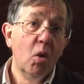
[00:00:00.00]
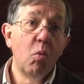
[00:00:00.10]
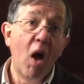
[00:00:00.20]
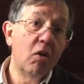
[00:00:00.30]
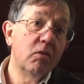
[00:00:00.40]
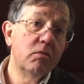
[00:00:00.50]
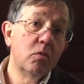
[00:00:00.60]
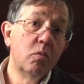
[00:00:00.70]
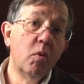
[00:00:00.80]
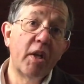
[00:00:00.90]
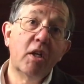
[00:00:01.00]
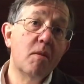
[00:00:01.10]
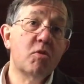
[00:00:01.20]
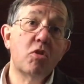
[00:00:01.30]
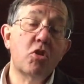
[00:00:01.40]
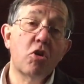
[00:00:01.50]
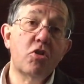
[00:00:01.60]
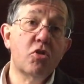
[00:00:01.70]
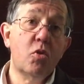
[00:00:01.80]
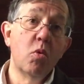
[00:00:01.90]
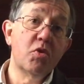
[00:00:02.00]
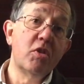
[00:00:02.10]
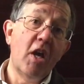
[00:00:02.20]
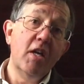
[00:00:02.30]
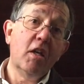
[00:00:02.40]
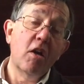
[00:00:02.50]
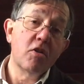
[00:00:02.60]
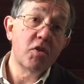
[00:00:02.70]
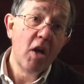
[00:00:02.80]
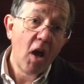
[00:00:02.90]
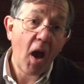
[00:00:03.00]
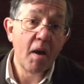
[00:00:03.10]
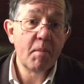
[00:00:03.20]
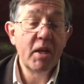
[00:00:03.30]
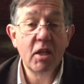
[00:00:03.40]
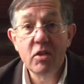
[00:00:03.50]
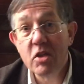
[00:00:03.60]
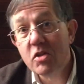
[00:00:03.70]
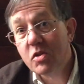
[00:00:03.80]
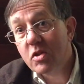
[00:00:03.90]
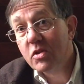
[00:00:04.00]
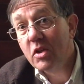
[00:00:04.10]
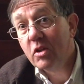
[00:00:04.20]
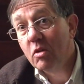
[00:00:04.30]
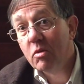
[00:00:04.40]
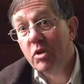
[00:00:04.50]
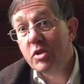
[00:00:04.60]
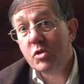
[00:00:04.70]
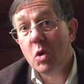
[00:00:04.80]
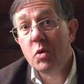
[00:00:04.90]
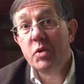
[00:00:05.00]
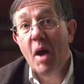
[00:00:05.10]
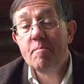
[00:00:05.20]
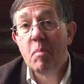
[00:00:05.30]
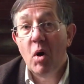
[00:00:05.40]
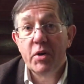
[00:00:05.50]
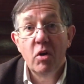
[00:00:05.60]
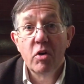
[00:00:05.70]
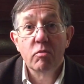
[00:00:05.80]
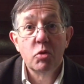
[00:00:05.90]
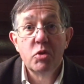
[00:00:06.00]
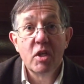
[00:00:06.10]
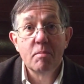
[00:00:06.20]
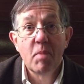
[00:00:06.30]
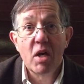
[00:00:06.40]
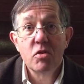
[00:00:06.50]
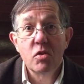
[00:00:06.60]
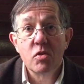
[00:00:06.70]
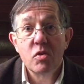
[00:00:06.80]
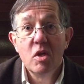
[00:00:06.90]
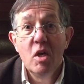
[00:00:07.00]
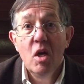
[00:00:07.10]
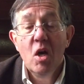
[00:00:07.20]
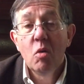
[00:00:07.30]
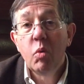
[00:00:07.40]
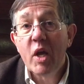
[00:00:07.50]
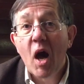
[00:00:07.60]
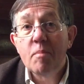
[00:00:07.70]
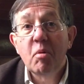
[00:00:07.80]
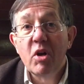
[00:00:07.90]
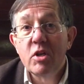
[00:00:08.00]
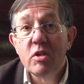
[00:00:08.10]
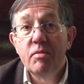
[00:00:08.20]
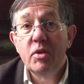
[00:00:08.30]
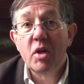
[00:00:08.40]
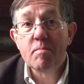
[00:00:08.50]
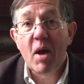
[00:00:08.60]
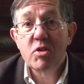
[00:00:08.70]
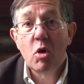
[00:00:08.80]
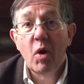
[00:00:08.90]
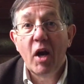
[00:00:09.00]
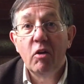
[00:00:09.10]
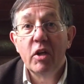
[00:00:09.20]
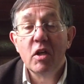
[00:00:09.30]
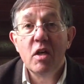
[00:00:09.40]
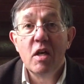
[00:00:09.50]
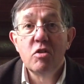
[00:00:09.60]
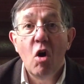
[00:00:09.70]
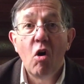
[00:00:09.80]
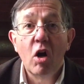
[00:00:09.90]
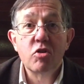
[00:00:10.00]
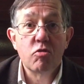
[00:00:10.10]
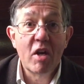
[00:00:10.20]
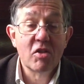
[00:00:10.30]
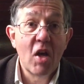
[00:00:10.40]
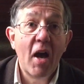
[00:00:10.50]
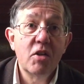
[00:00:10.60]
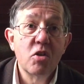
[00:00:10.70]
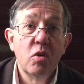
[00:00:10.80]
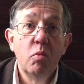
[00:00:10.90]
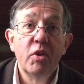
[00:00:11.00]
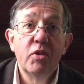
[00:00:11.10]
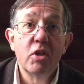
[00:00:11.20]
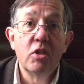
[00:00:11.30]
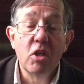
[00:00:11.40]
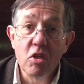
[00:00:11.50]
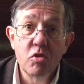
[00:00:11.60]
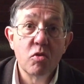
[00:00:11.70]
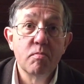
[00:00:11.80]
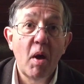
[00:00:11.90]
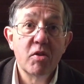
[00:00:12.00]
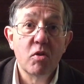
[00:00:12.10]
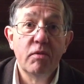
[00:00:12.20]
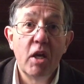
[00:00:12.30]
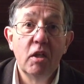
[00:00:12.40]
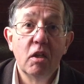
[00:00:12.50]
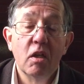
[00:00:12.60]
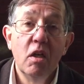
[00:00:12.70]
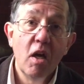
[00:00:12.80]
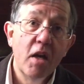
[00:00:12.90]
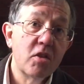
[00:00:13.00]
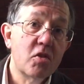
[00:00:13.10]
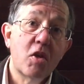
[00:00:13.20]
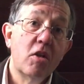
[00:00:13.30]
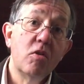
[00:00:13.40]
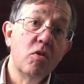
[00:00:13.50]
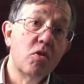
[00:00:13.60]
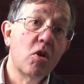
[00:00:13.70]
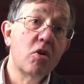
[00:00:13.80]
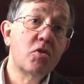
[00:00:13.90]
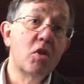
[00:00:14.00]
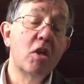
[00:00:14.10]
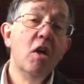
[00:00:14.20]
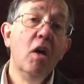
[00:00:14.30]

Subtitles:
Well, when it comes to churches, schools, and daycares, how many of these do you think are really sold and bought on a routine basis? We operate in the Philly metro area and are transactional within eastern Pennsylvania and the state of New Jersey.